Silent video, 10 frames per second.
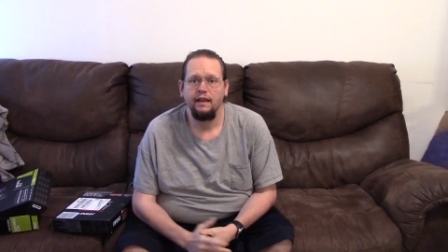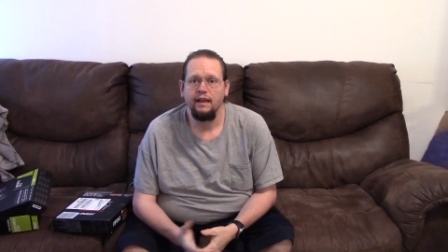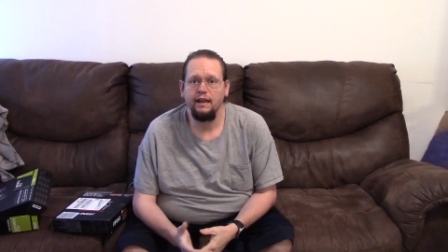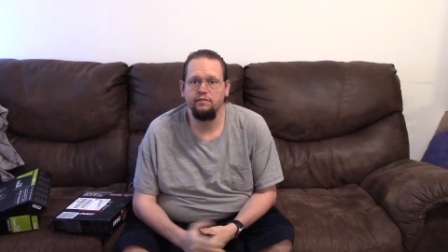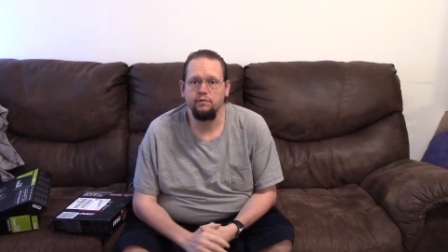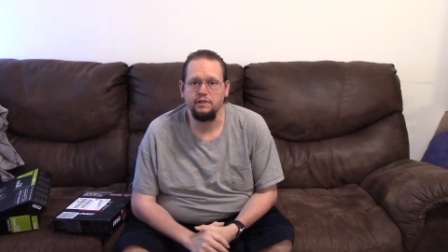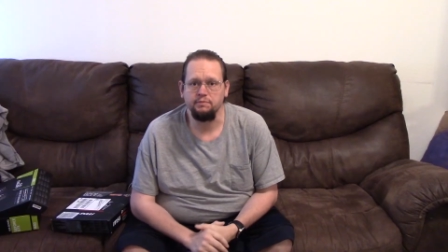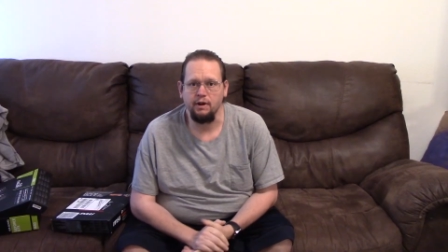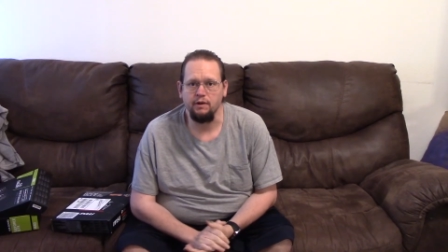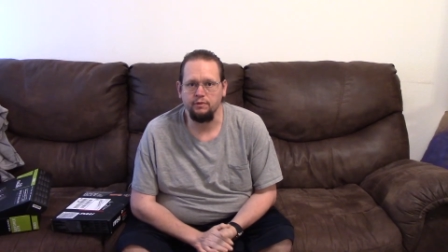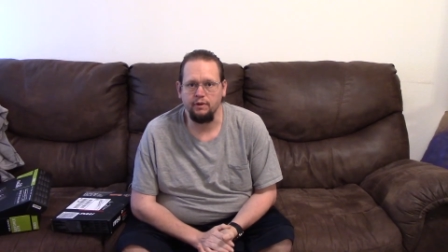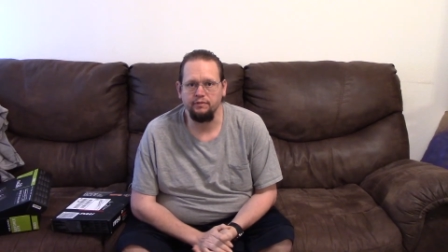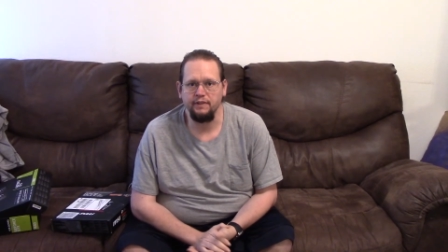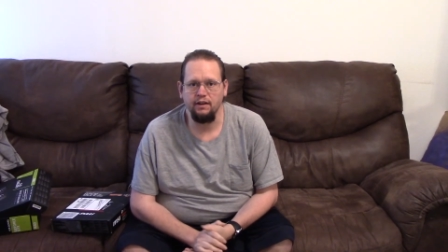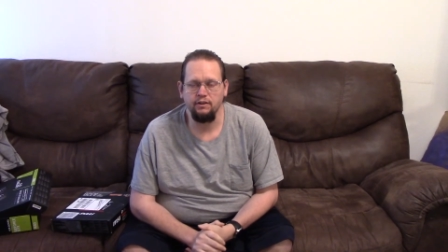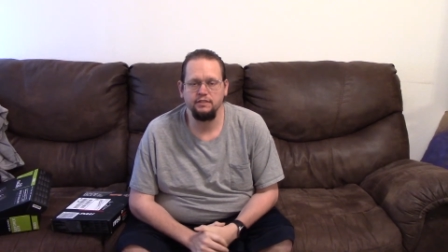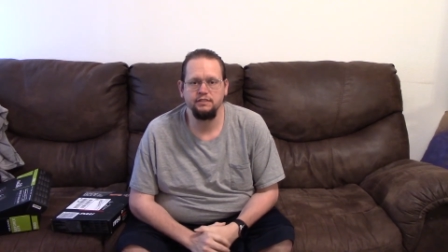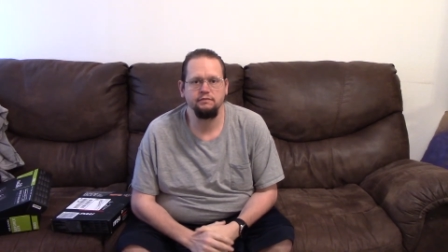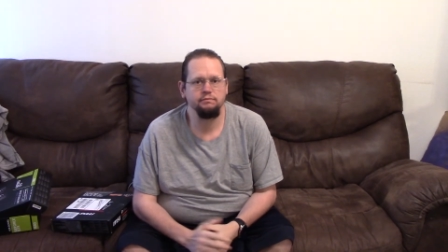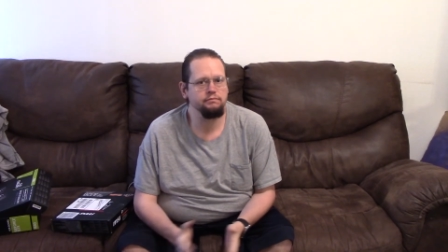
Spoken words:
Hey everyone, it's Brian with GreyWolf Towers.